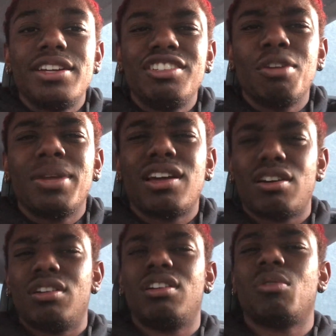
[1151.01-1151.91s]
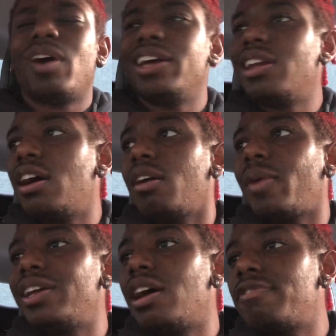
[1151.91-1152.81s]
she gonna be like, oh, why you not,
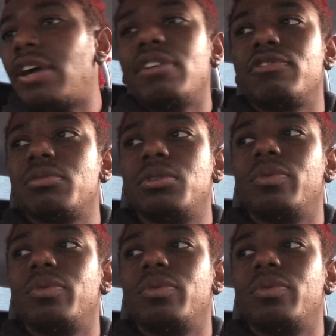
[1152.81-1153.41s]
why you not fighting for me?